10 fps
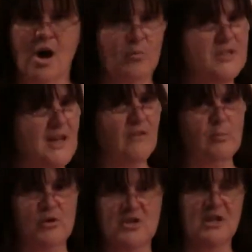almost
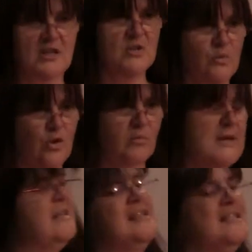every person in this room,
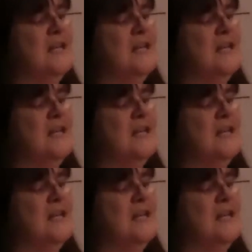is